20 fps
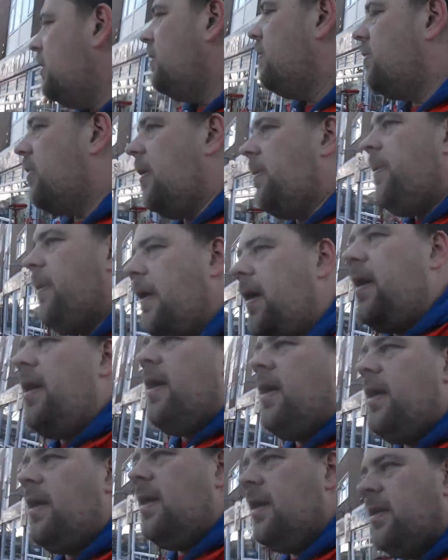
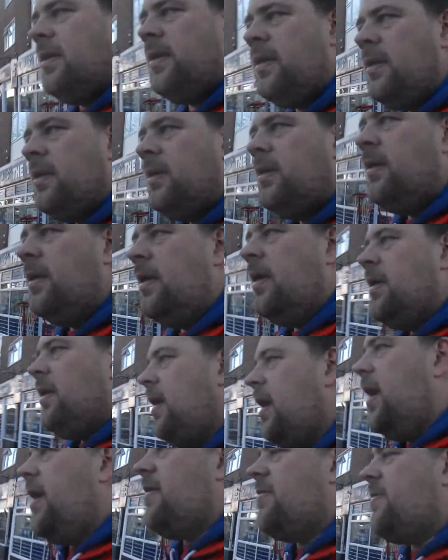proper...
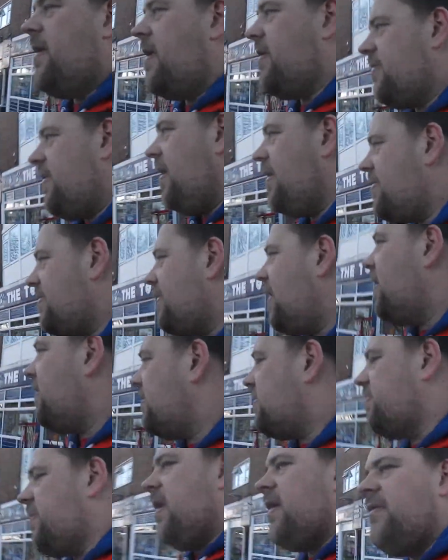It's, it's, it
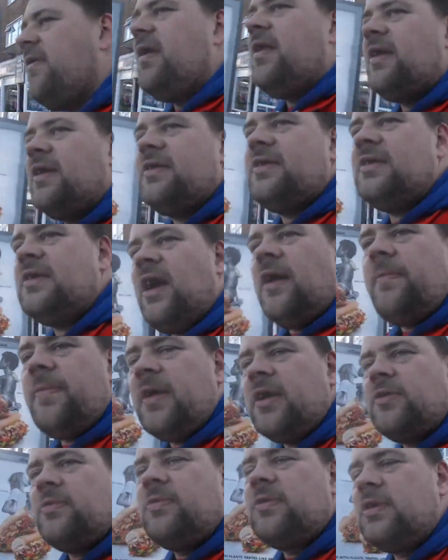sucks, mate. It really does suck
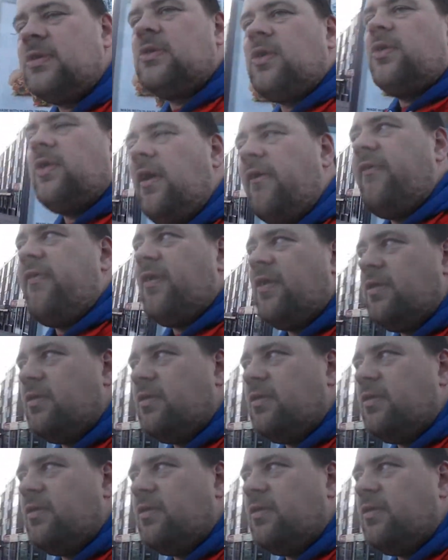because we just got nothing